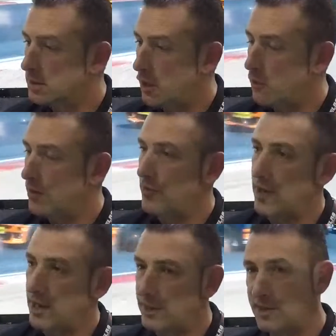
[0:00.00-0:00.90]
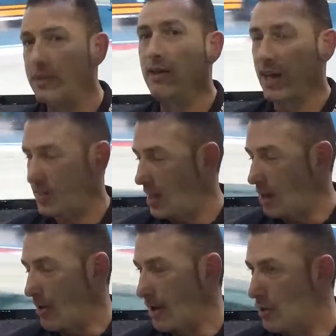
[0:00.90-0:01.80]
I'm with uh,
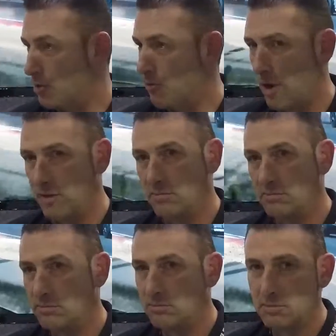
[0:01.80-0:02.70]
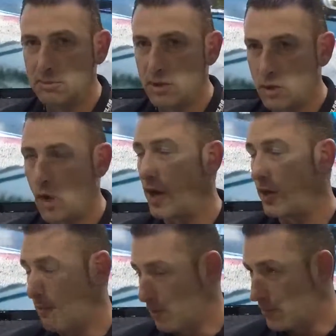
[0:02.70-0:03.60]
Excelr8, who run quite a
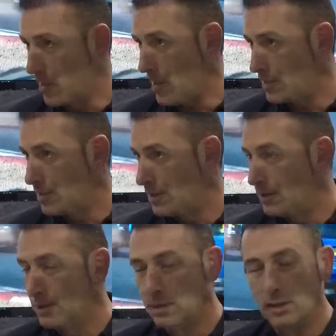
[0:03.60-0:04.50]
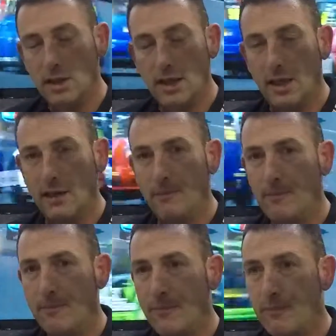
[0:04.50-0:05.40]
number of cars, um,
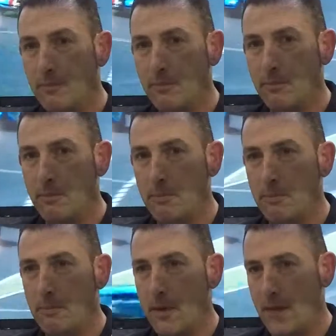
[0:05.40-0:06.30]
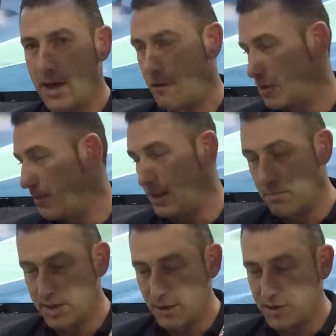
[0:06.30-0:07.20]
but they don't spread
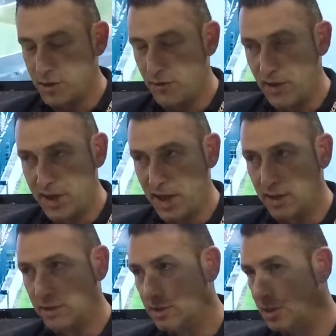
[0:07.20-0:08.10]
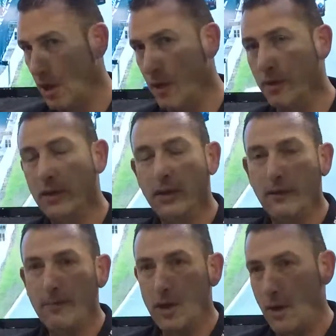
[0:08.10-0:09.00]
themselves too thinly. So
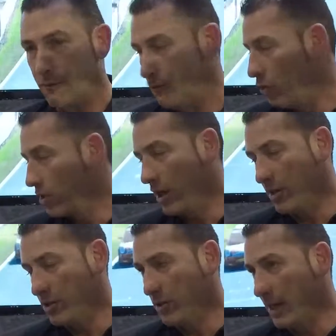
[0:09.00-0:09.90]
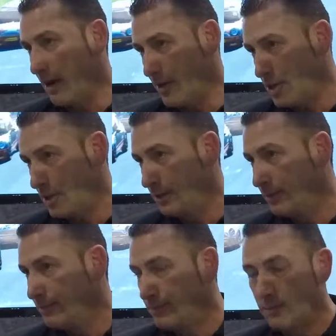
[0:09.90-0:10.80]
you have four cars to a garage,
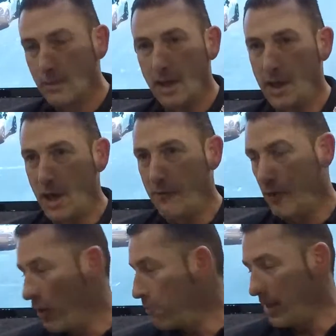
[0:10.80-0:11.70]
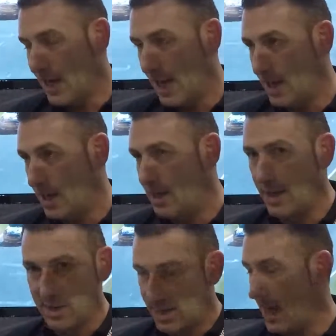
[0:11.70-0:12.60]
and you have your own mechanic, and then
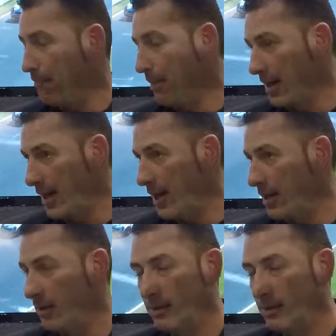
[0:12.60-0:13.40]
there's a head mechanic.